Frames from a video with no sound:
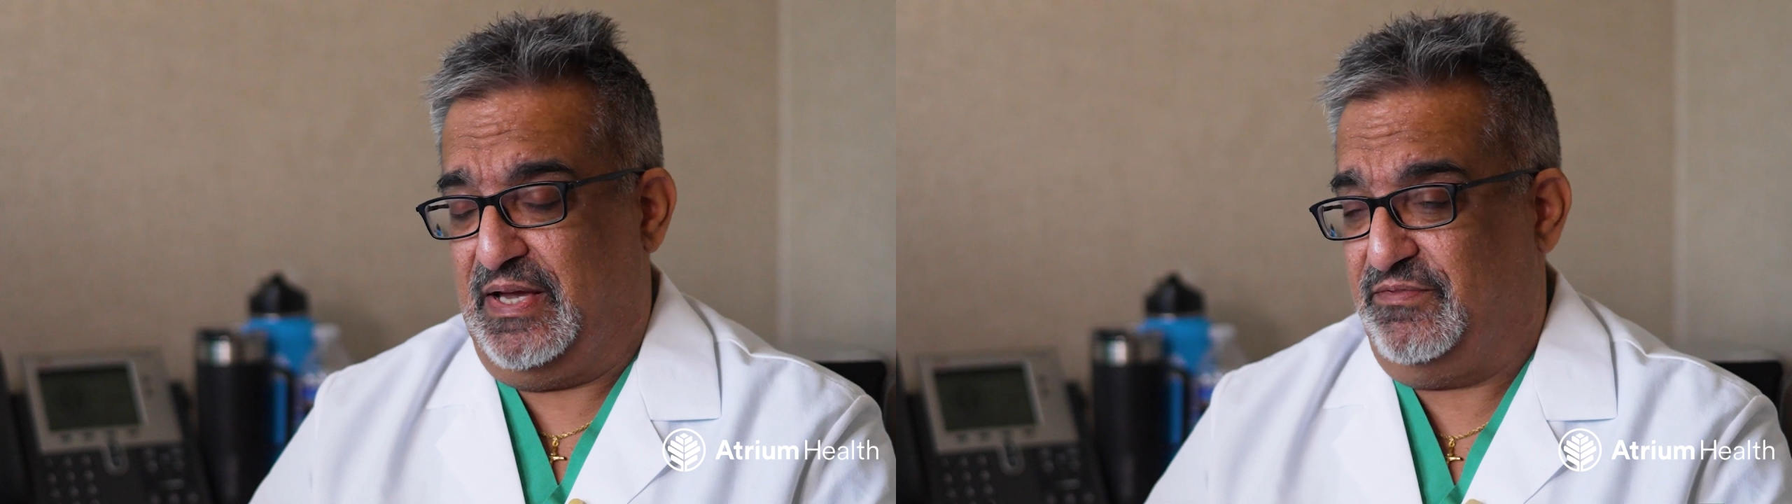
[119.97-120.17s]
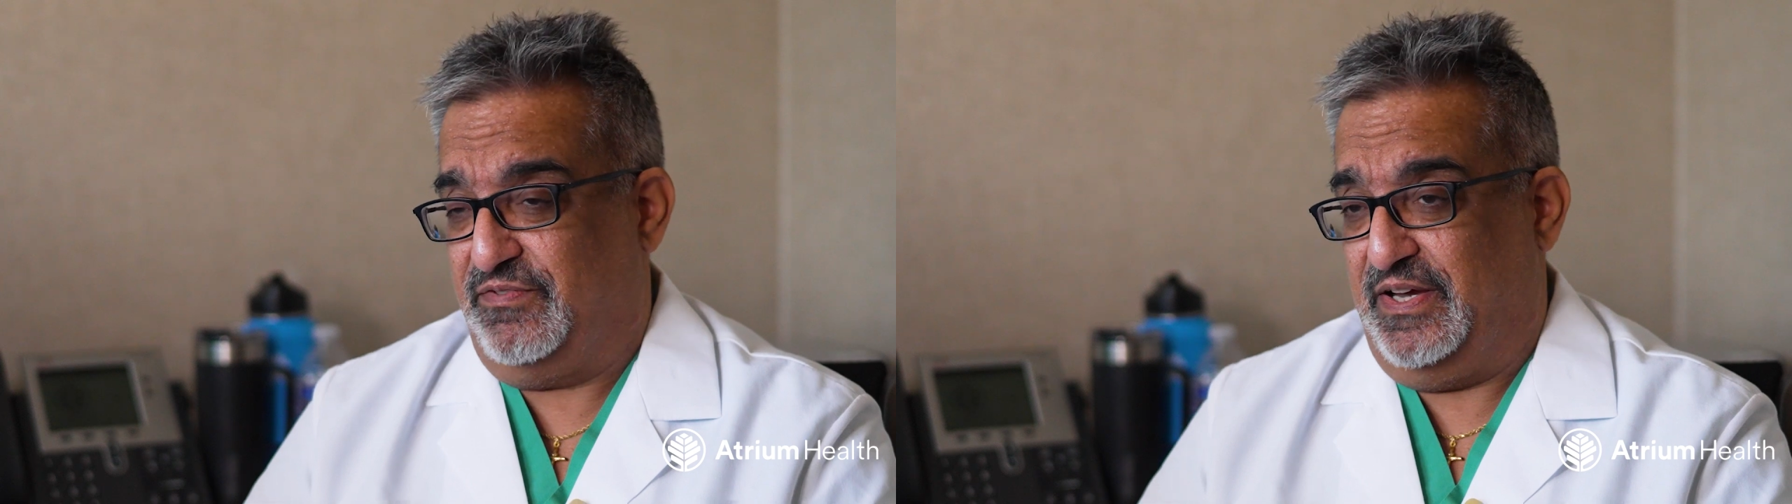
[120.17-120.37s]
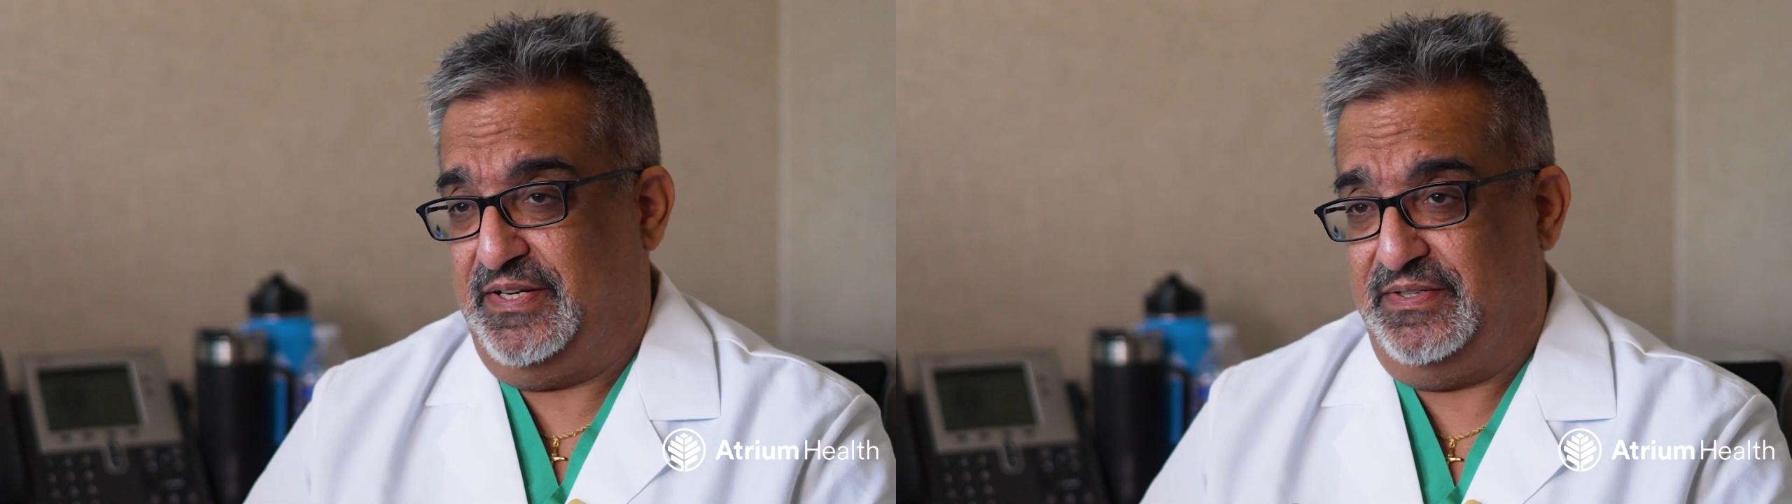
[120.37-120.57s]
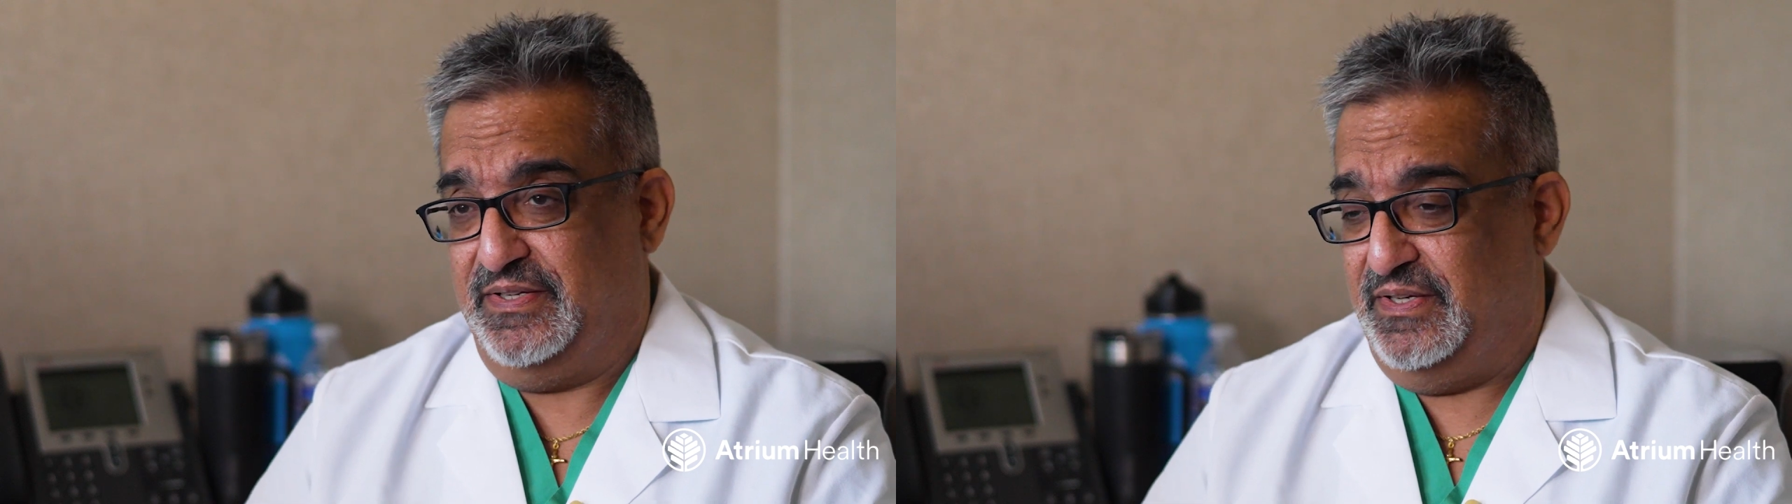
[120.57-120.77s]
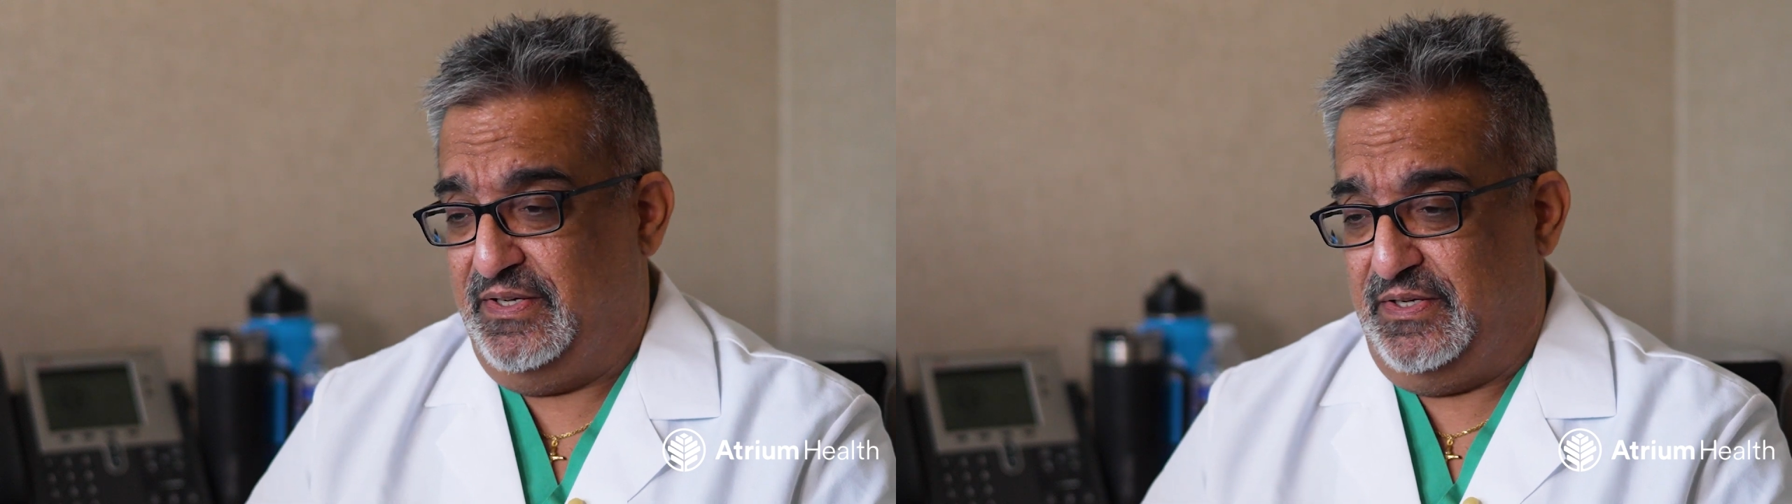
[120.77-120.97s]
I find
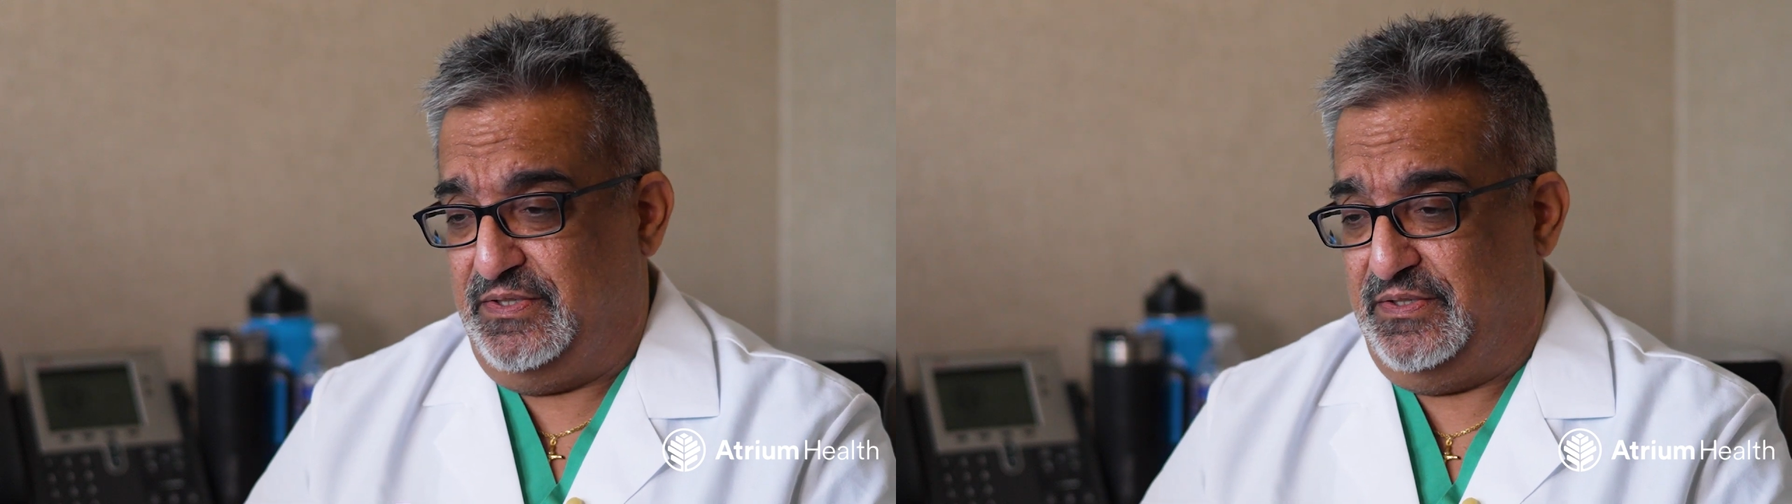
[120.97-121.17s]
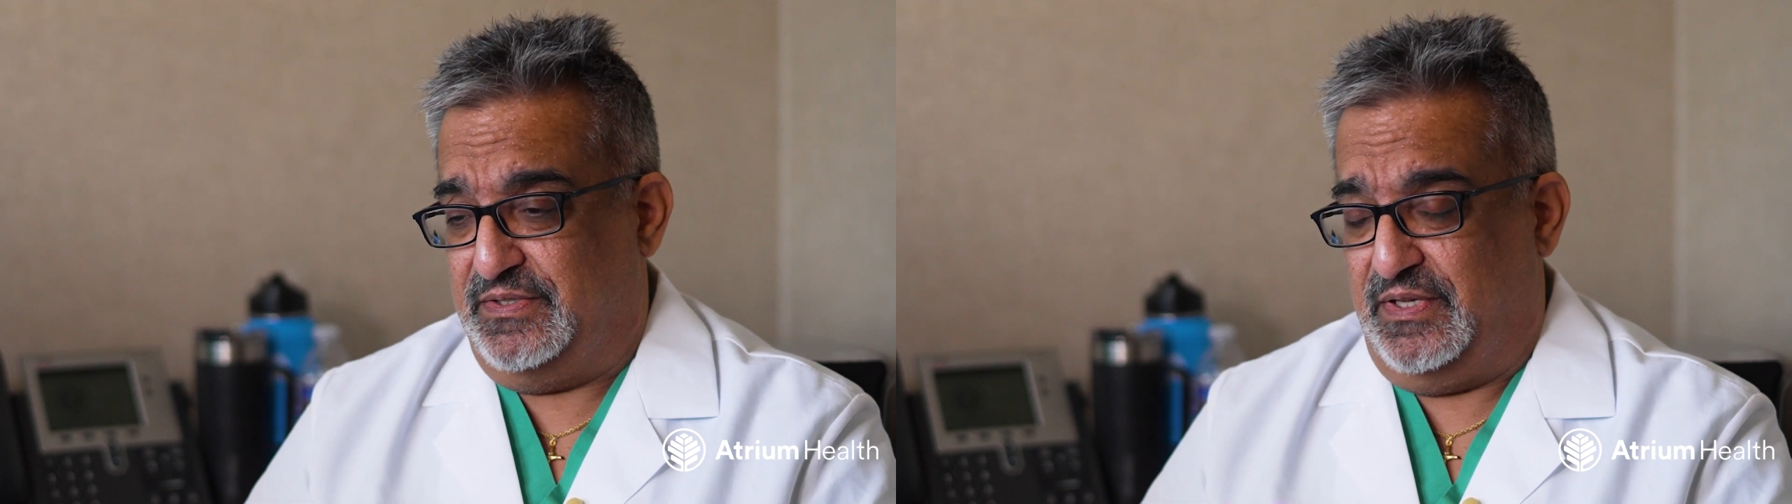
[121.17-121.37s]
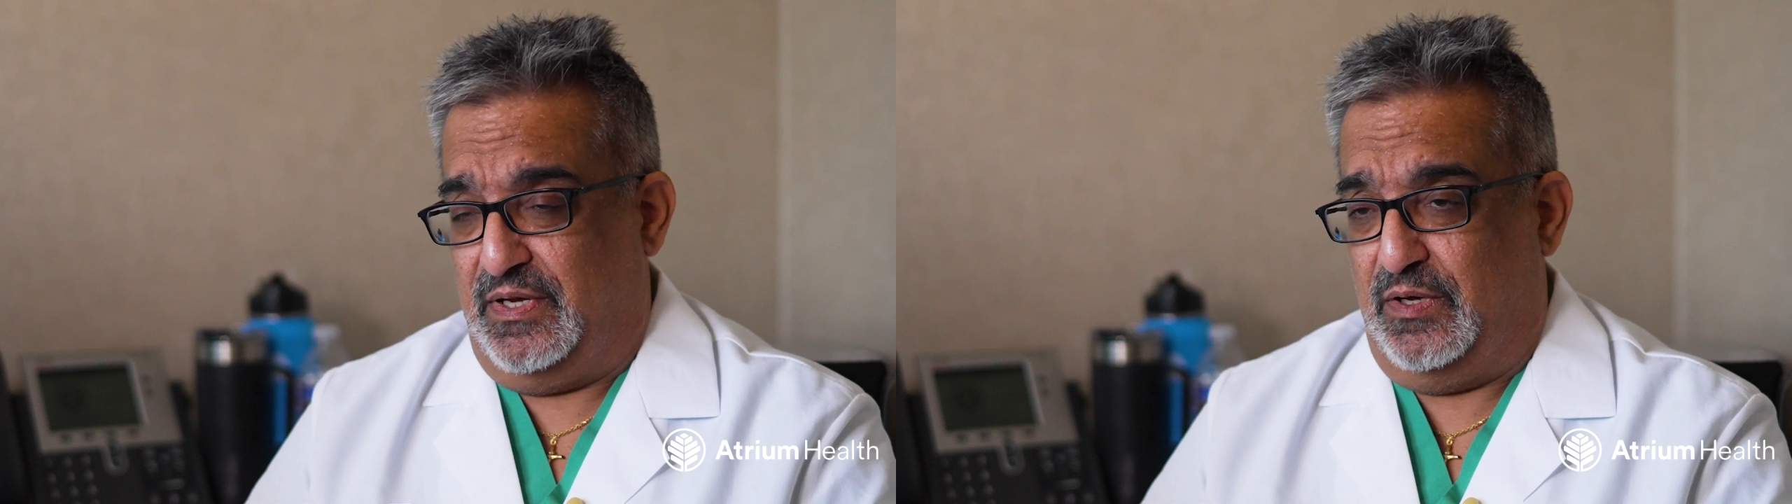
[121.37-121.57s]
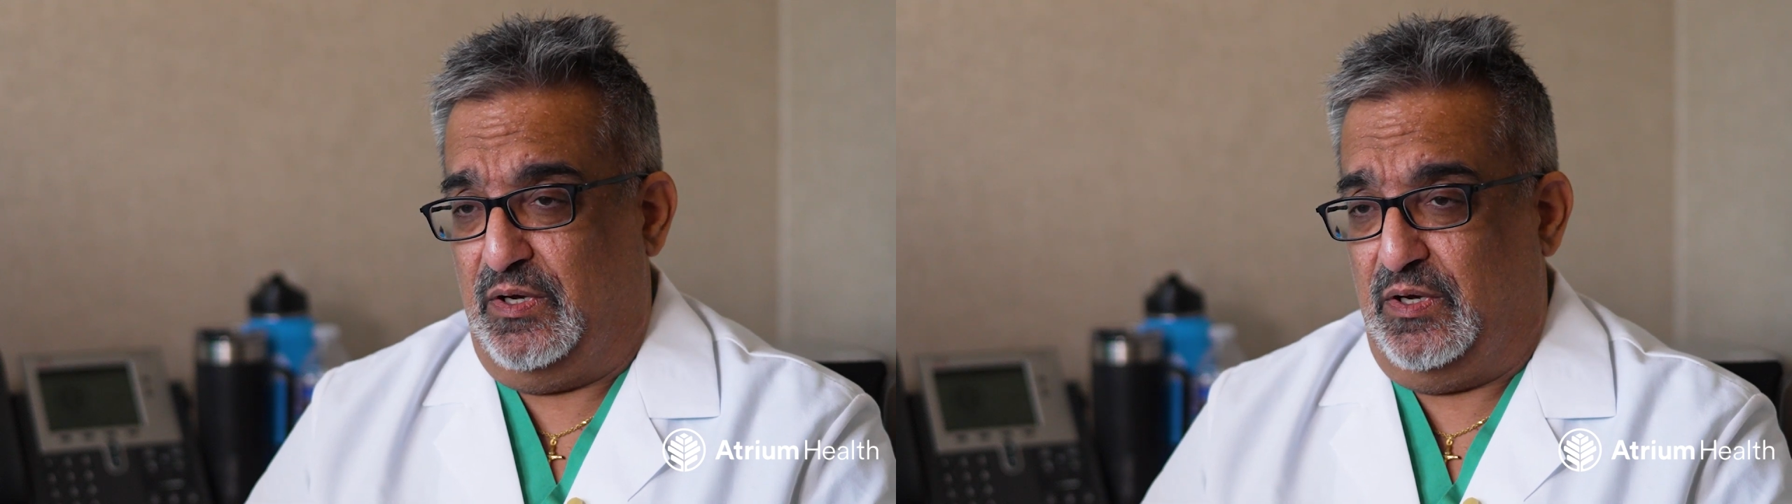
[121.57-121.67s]
just a,